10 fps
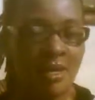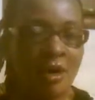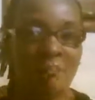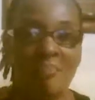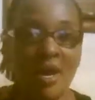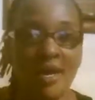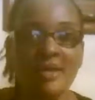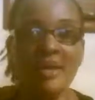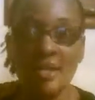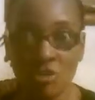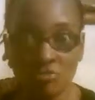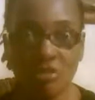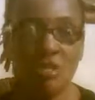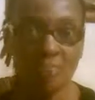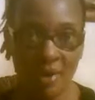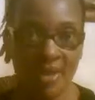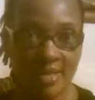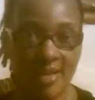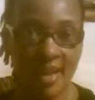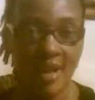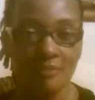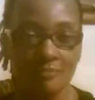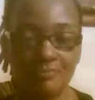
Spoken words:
but you need to bring that out.